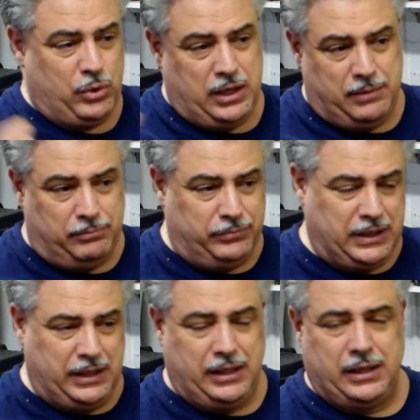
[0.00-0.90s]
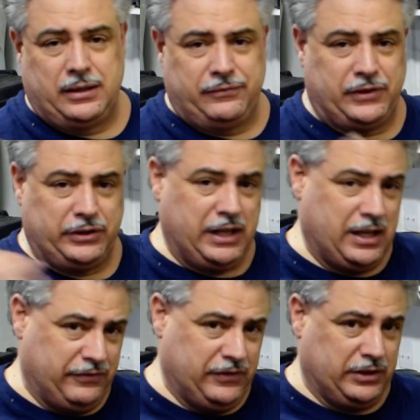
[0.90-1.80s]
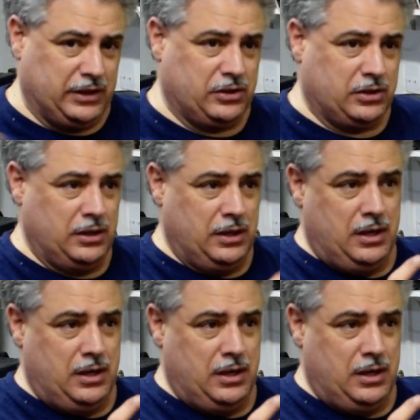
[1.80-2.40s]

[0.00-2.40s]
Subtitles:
were in the other filters,